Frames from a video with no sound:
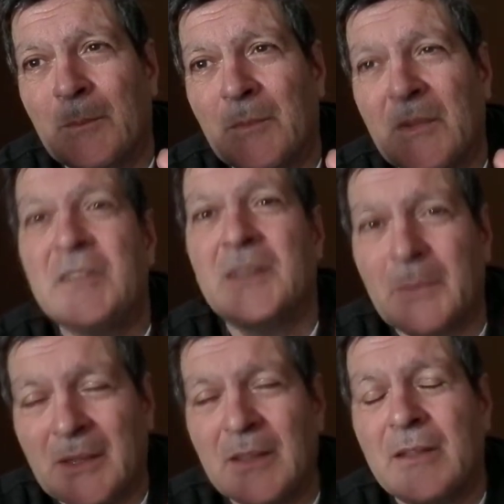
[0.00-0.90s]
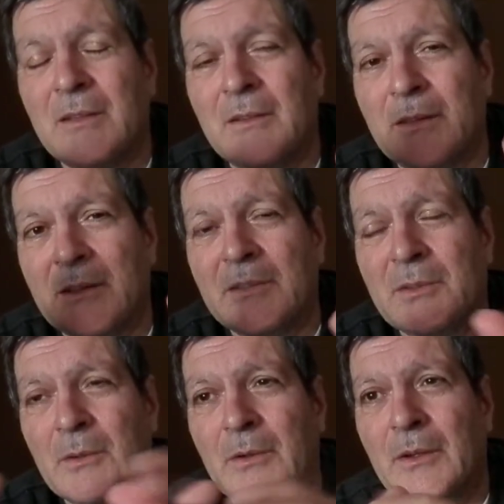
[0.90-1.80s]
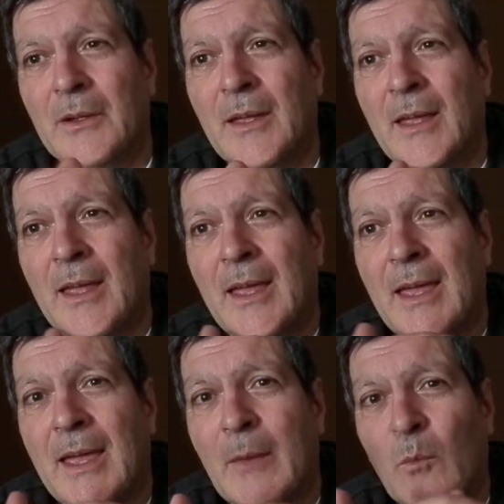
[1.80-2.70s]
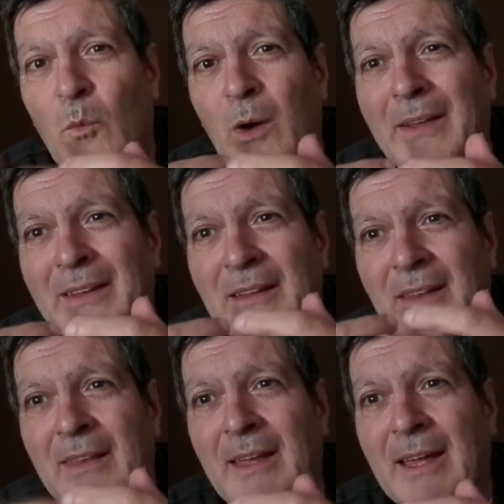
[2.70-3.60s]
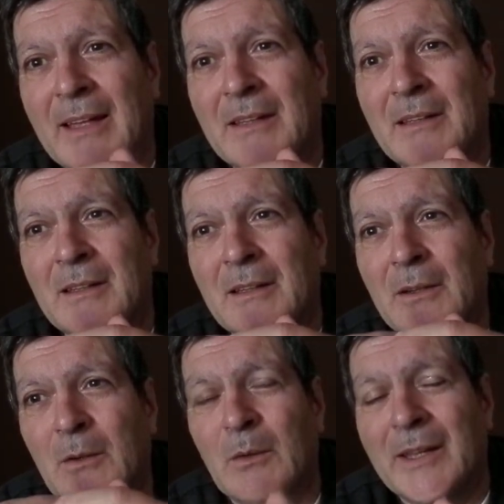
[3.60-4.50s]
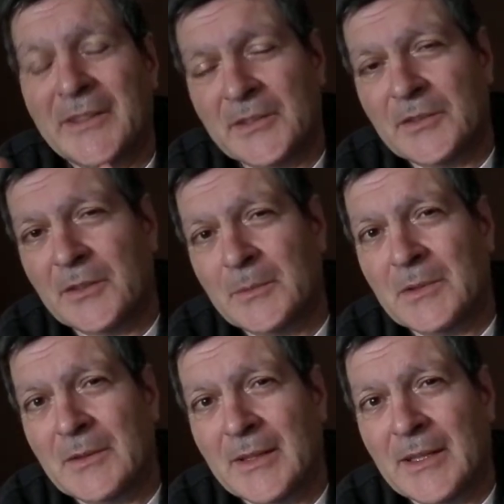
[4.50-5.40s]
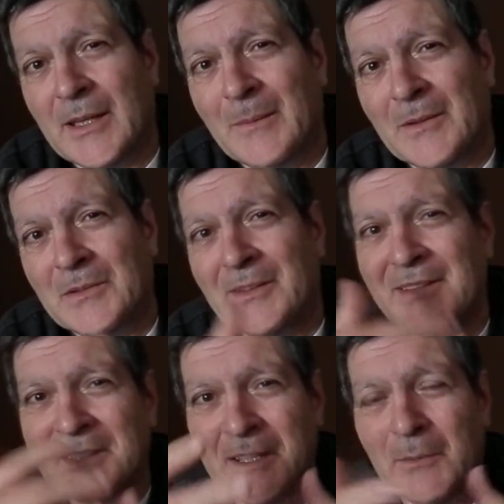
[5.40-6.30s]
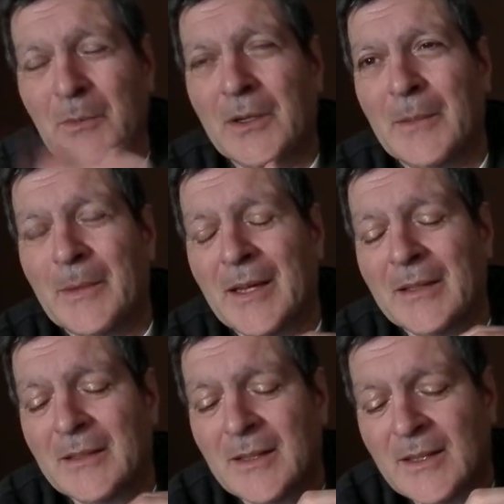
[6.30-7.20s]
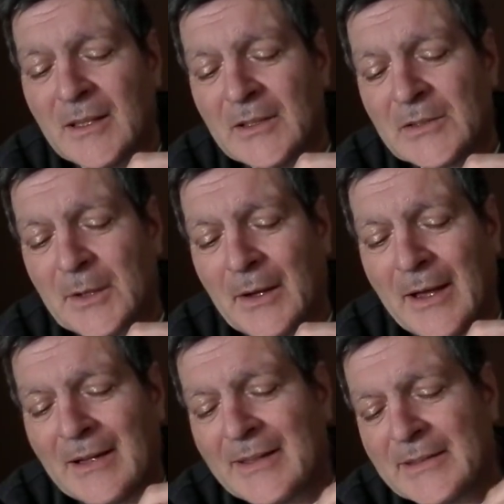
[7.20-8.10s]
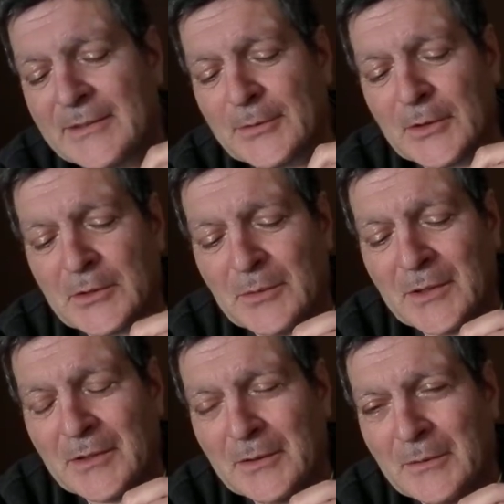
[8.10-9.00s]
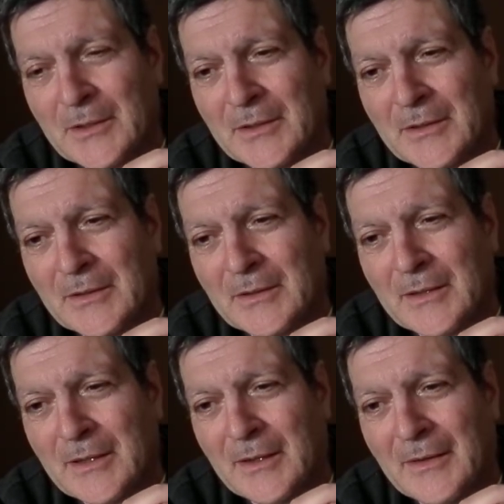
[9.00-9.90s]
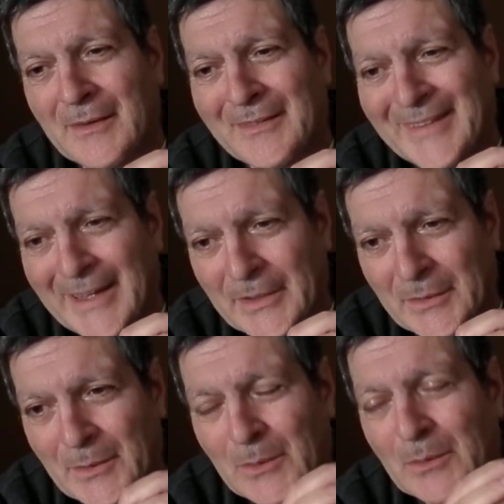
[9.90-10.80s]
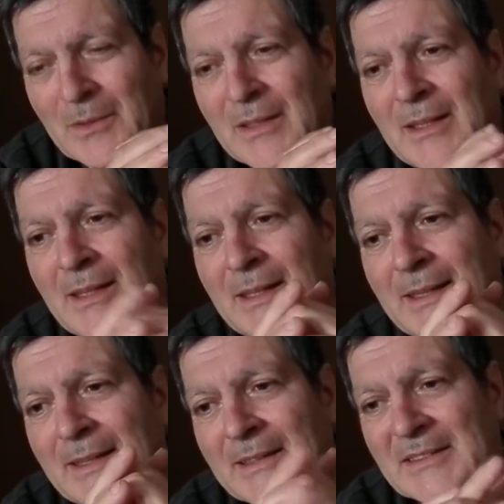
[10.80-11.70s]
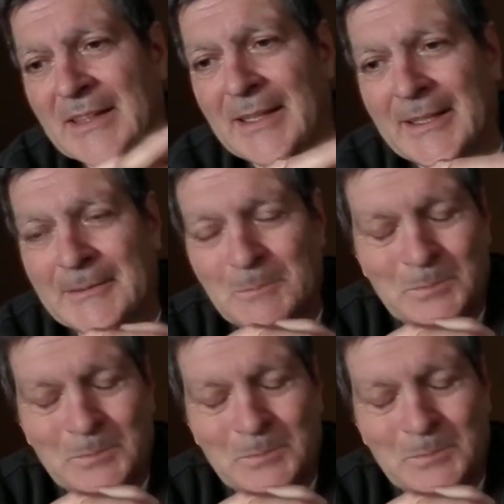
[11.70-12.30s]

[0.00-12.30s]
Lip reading: disability or the disorder, and what that creates in terms of dynamics. So that's kind of where I'm at. So I'll end this first video on that note, is that